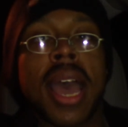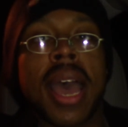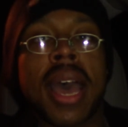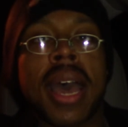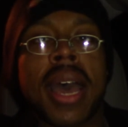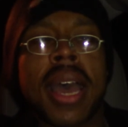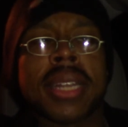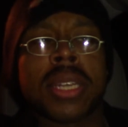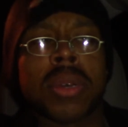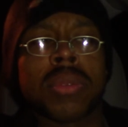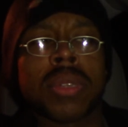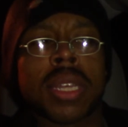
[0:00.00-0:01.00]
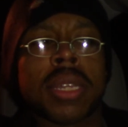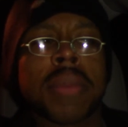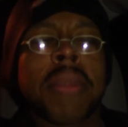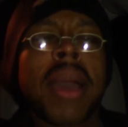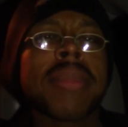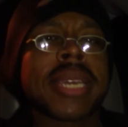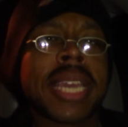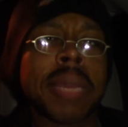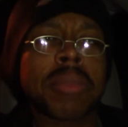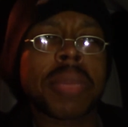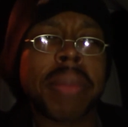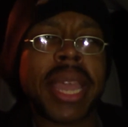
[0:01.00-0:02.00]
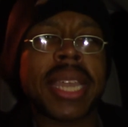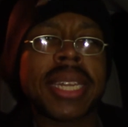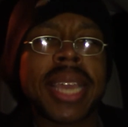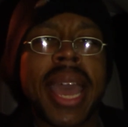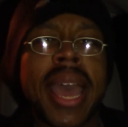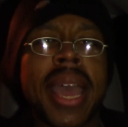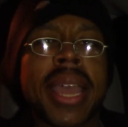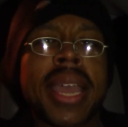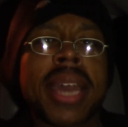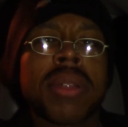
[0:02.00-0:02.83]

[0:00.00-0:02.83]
Uh, I don't probably keep the main guy.